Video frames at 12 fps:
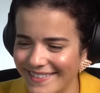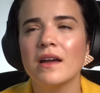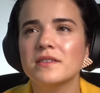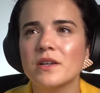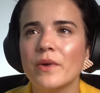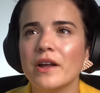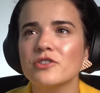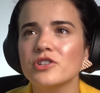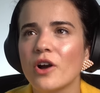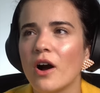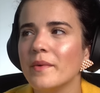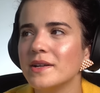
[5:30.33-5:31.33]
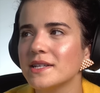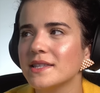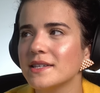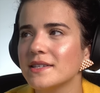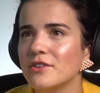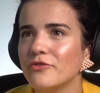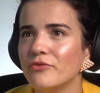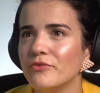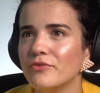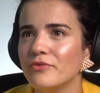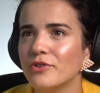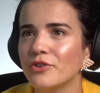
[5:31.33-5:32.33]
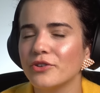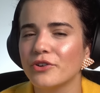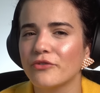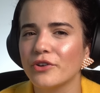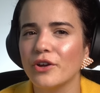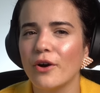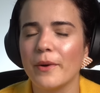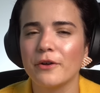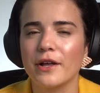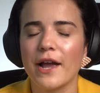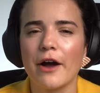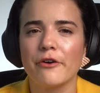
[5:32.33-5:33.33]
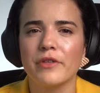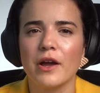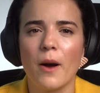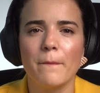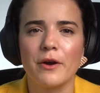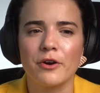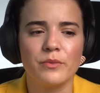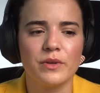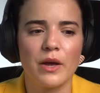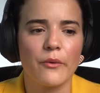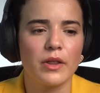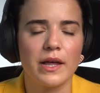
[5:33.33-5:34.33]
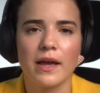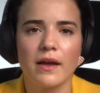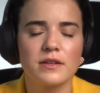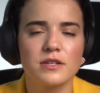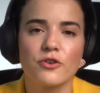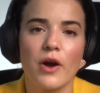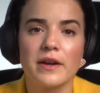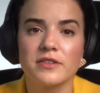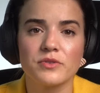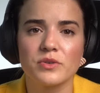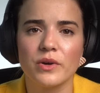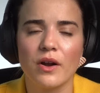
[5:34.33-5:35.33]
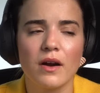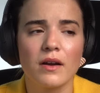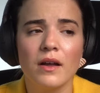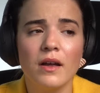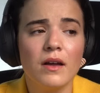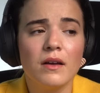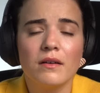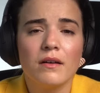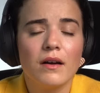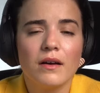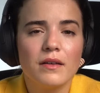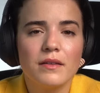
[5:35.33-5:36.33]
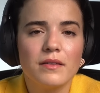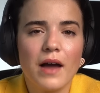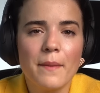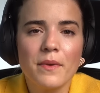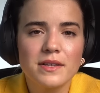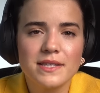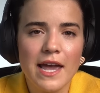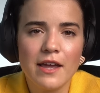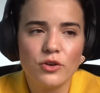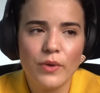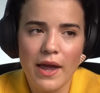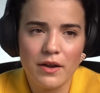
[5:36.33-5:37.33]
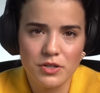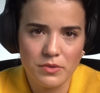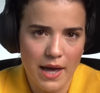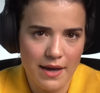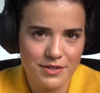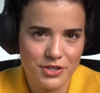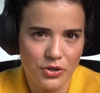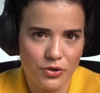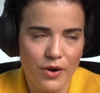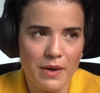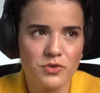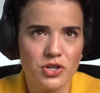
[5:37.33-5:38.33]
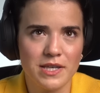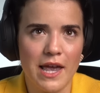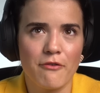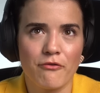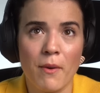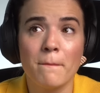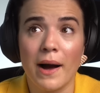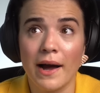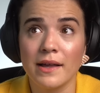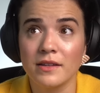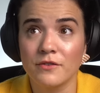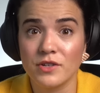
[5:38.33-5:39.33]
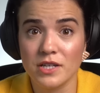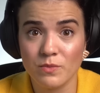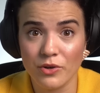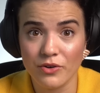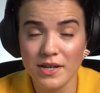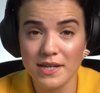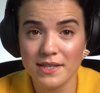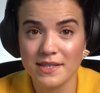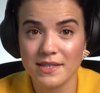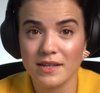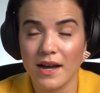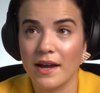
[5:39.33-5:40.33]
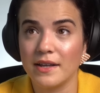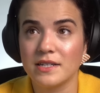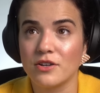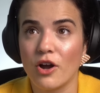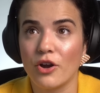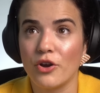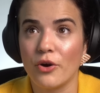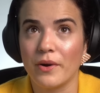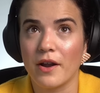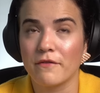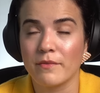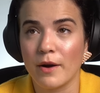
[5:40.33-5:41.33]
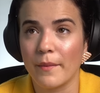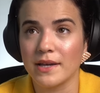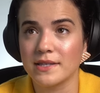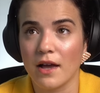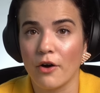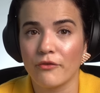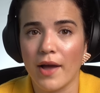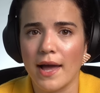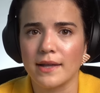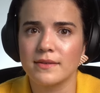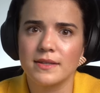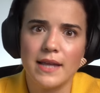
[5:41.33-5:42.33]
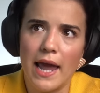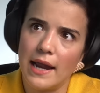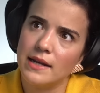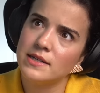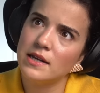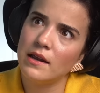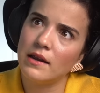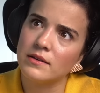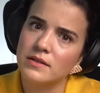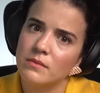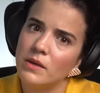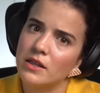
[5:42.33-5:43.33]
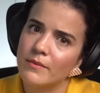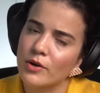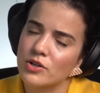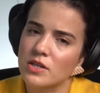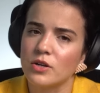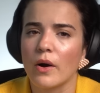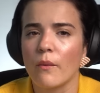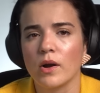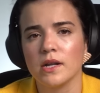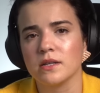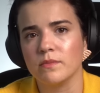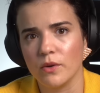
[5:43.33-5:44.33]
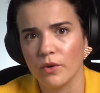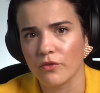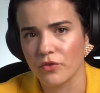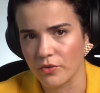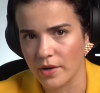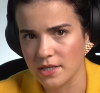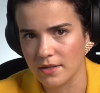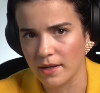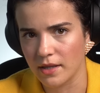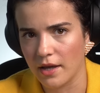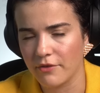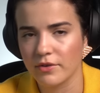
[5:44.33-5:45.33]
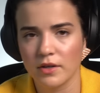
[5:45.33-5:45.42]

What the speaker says: Someone actually commented this in an earlier video about, like, how they got married when they were, like, to their high school sweetheart. I'm not saying you can't do that too. I'm just saying from my lived experience, I did not know enough about myself at 18 to meet the person who I wanted to be with for the rest of my life.